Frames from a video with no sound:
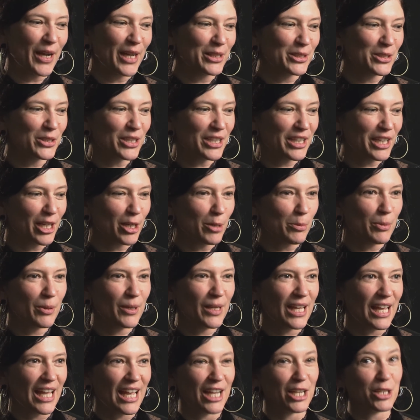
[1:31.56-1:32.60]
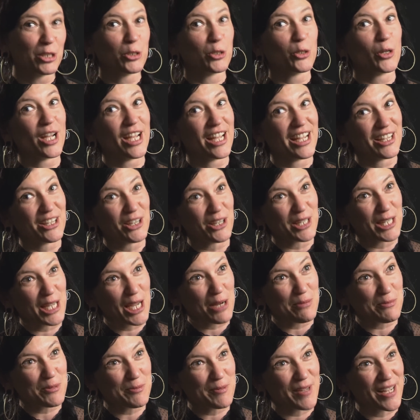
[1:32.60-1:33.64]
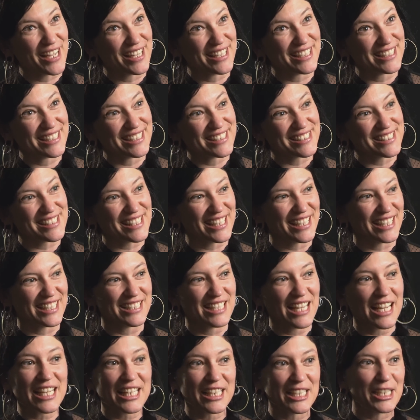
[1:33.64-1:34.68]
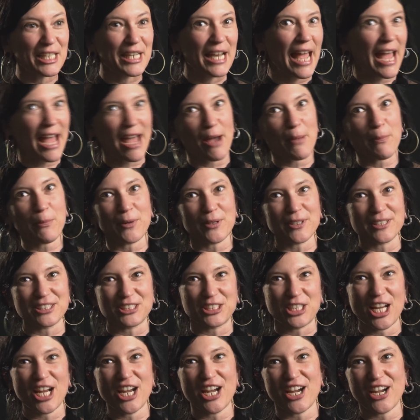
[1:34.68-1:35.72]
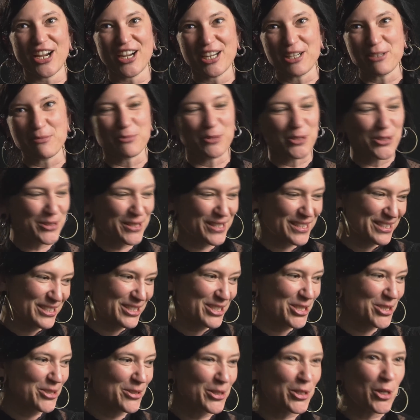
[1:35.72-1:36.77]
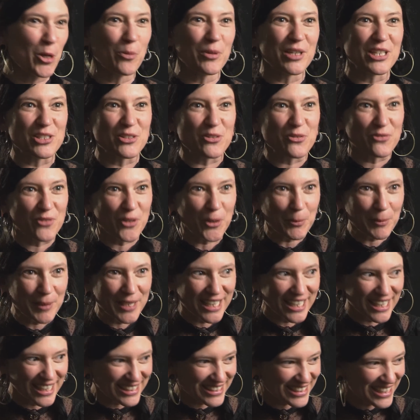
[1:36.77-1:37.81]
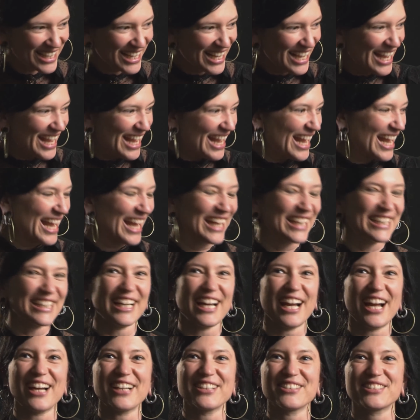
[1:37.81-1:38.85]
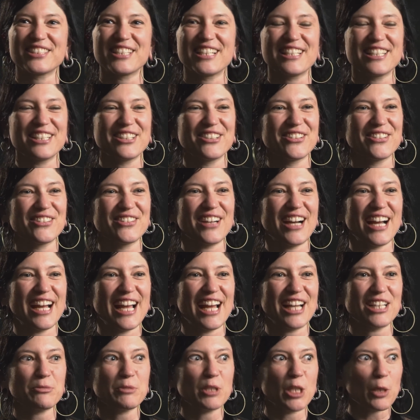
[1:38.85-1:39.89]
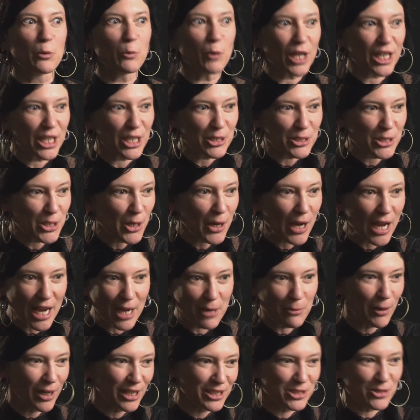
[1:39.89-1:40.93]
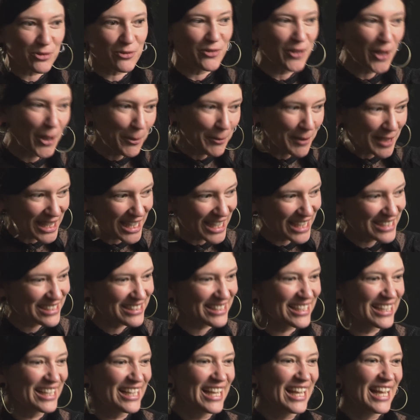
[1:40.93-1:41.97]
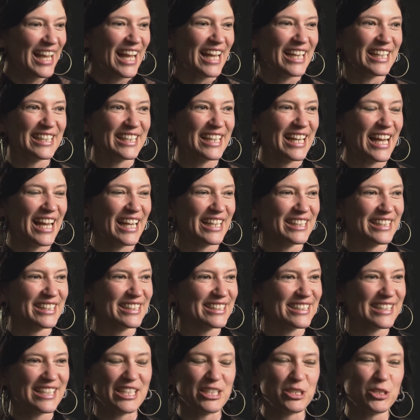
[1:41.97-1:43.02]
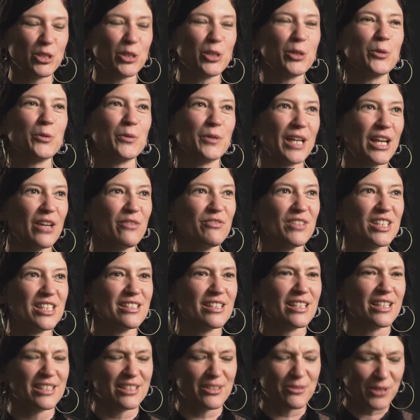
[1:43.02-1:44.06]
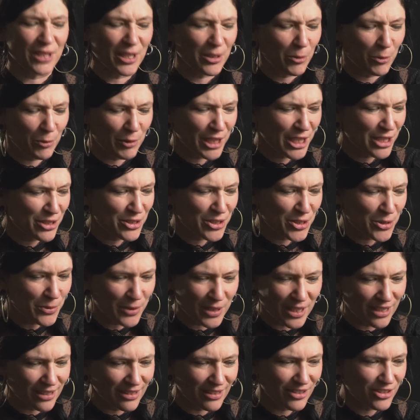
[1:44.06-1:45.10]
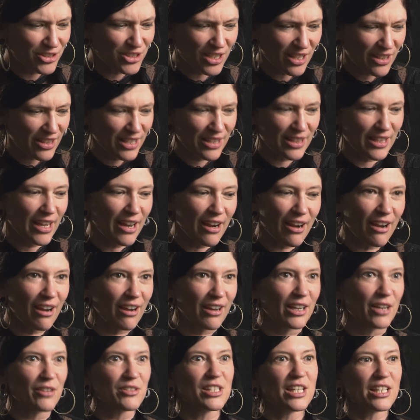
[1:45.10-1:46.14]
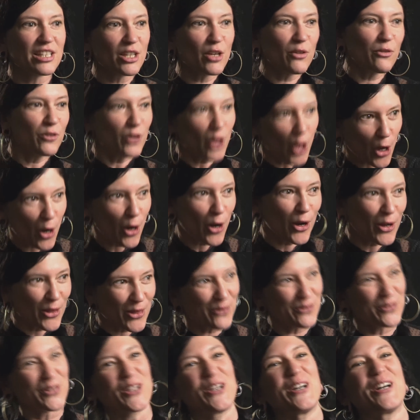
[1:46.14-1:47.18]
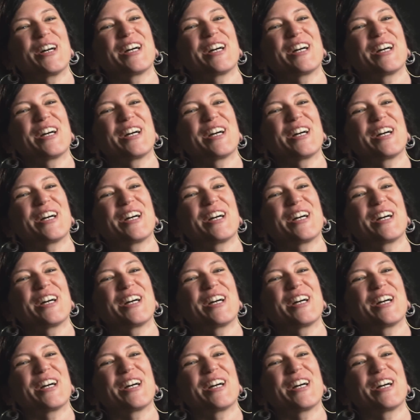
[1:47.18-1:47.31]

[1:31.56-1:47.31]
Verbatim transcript: I look up, and Greg, our cameraman, is like taking a nap on a chair, and Bruce is too, and nobody's filming it. And I, you know, I had to be like, what are you doing? Why aren't you filming this? And and it took a convincing because they were like, well, what are you doing? There's nothing there. And I was like, the floor, the floor.